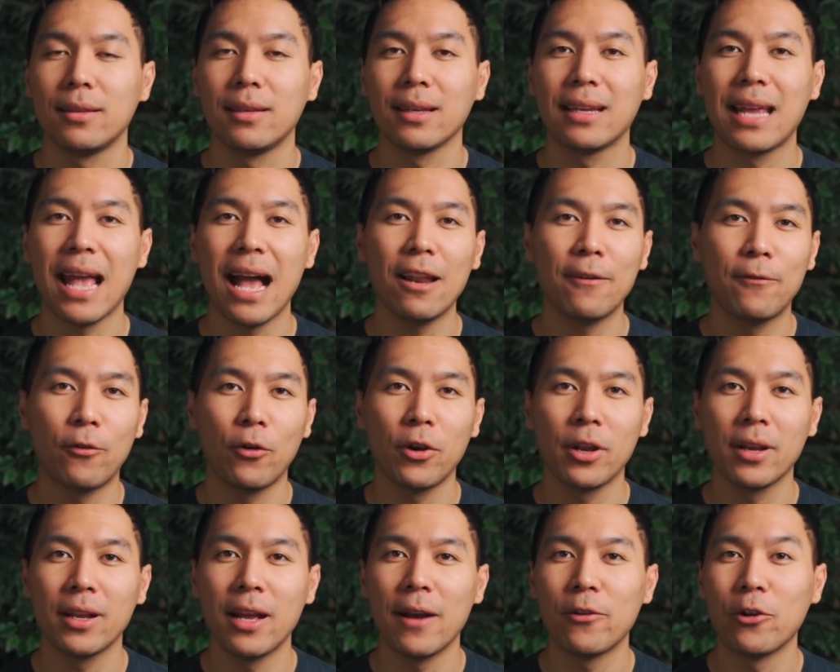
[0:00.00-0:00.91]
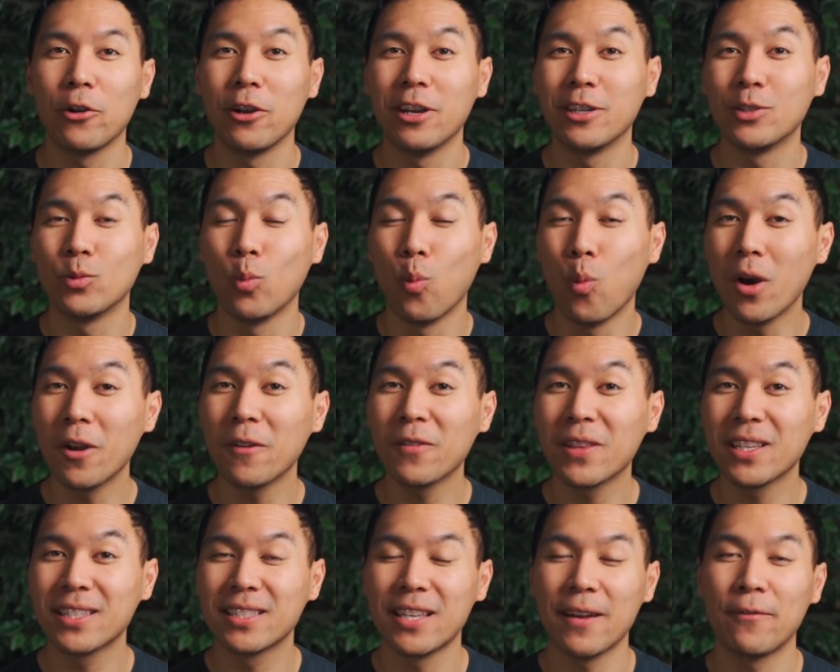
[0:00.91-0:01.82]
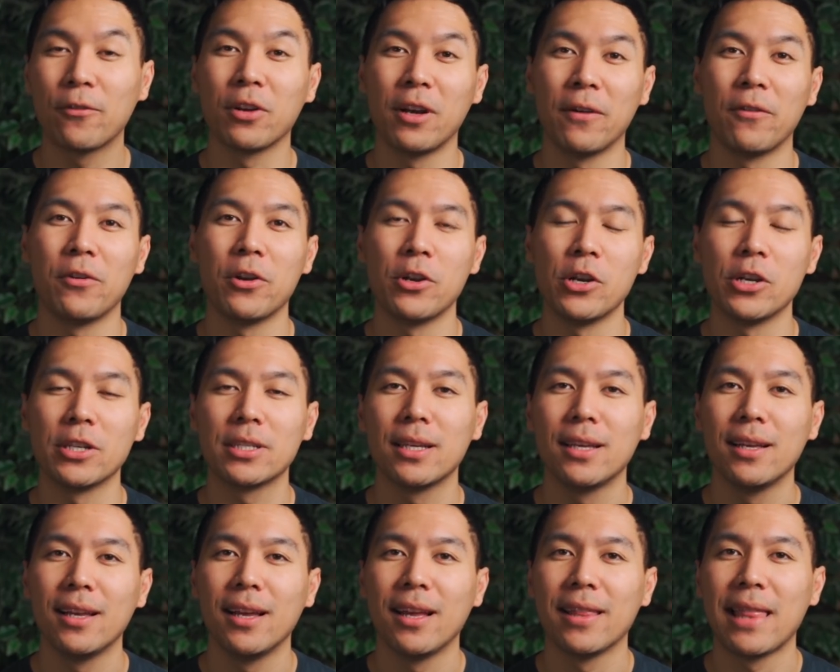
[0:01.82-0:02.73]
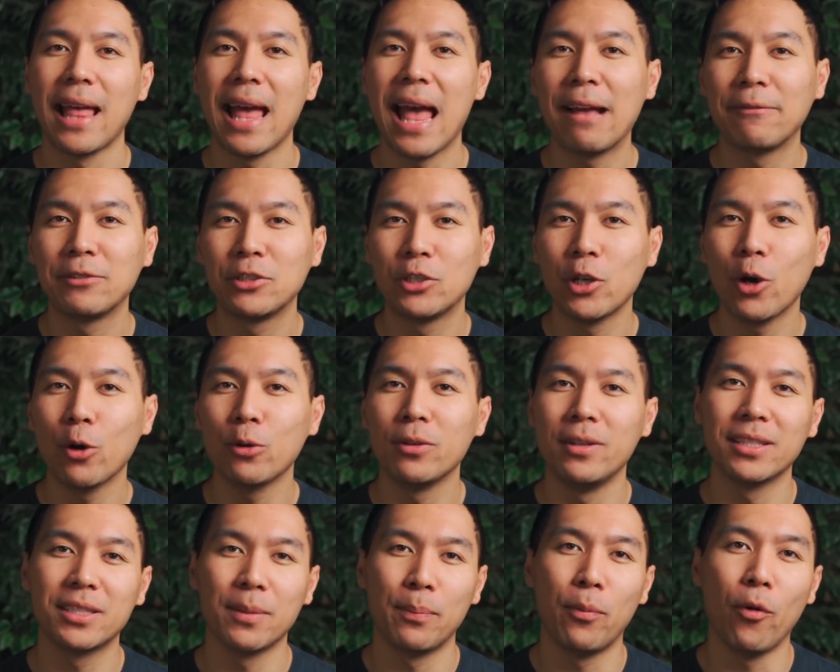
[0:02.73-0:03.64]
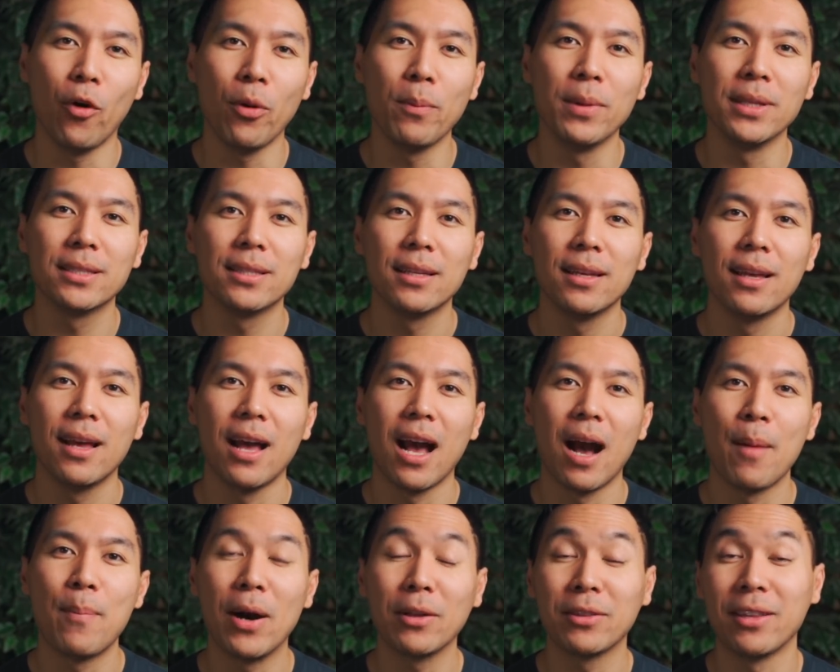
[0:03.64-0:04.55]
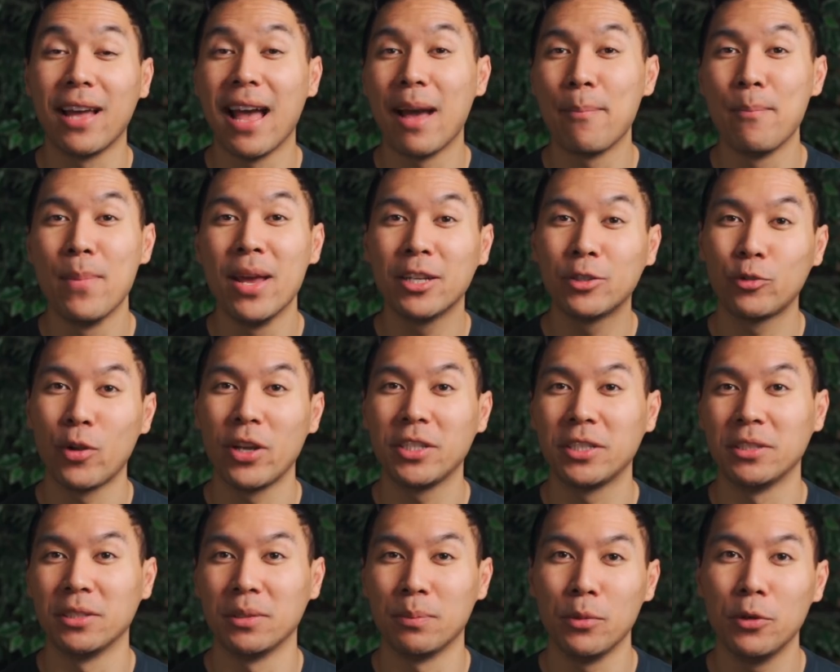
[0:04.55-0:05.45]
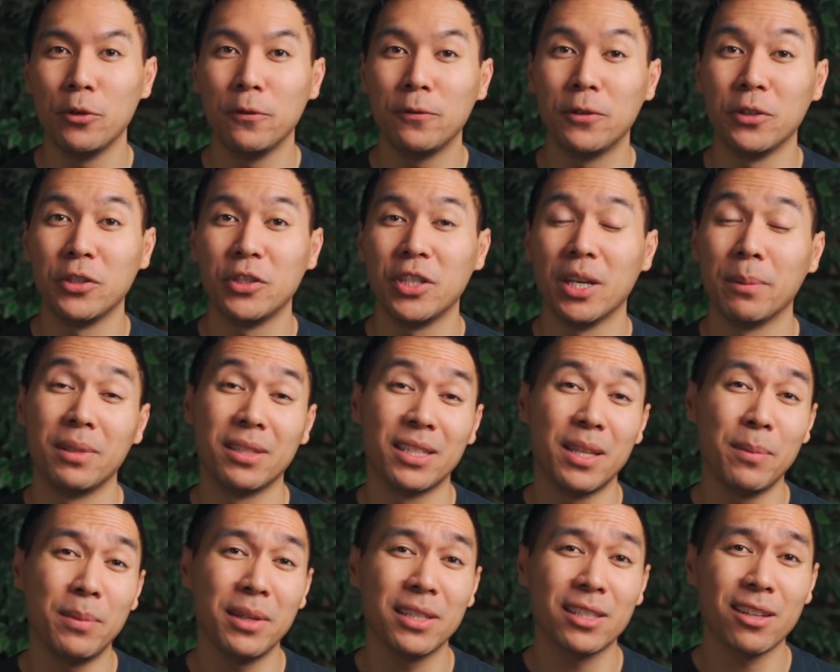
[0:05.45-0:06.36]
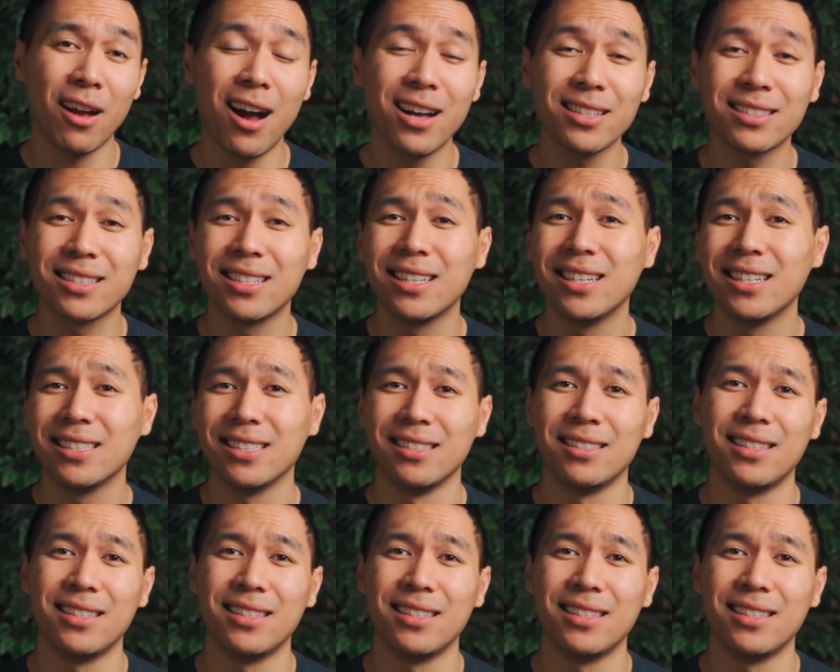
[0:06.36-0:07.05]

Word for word: The California governor is one of the several governors that have showed disappointments about the administration's move to ship stimulus costs to